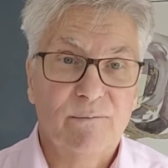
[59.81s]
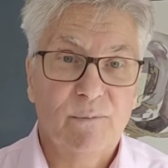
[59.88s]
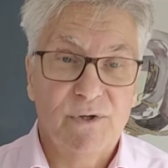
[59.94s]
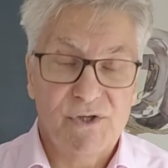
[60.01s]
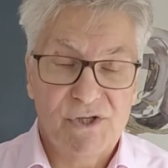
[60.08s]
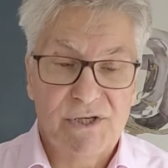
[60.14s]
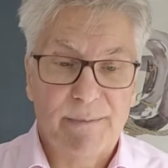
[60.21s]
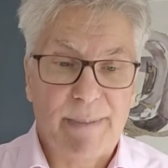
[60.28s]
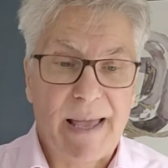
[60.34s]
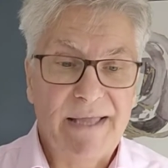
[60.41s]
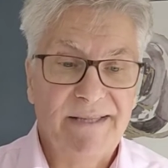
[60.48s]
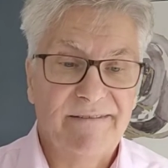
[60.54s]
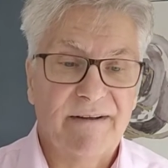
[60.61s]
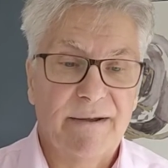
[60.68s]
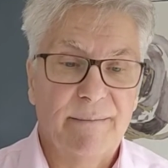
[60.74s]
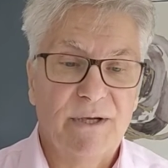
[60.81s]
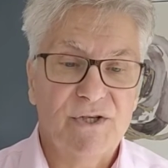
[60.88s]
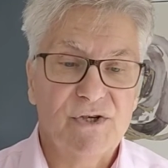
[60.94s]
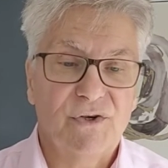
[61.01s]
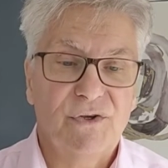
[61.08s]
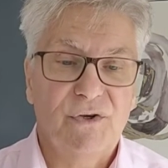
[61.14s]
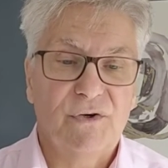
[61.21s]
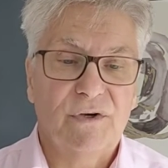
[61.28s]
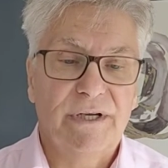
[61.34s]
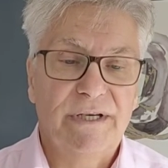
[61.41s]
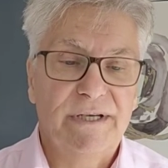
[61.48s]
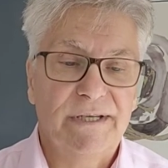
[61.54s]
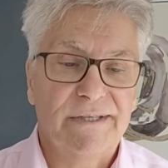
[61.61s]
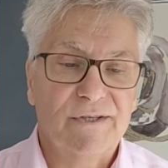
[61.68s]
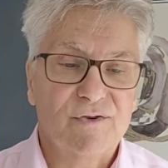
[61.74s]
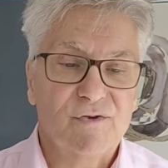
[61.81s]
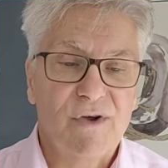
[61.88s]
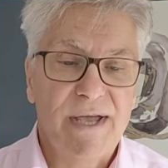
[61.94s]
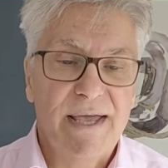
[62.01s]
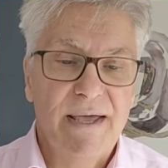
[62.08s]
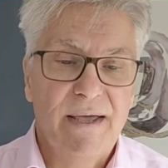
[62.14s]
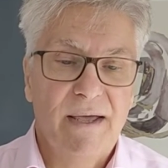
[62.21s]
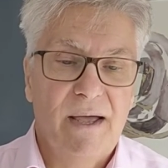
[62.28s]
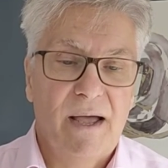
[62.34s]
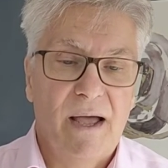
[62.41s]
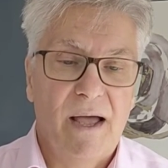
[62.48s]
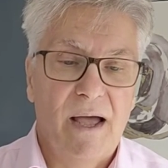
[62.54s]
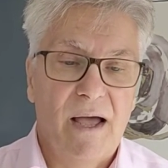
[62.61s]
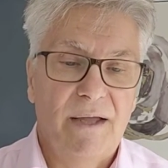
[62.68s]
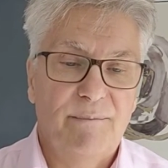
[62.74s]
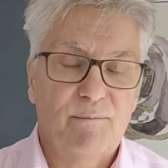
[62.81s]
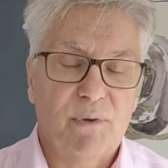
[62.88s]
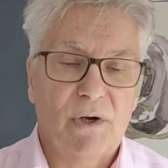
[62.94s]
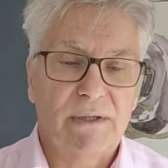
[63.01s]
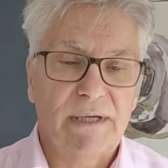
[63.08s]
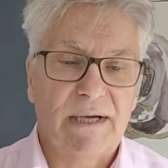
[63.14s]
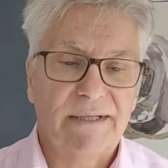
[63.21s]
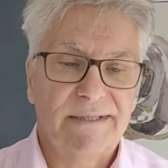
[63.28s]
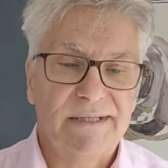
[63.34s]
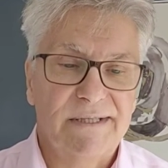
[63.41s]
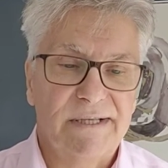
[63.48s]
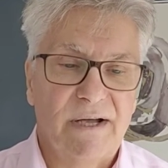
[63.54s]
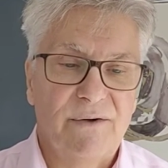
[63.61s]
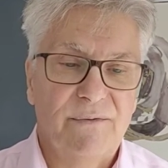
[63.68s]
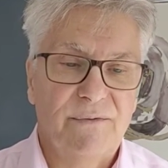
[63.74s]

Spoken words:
which depends very much on your industry and products and so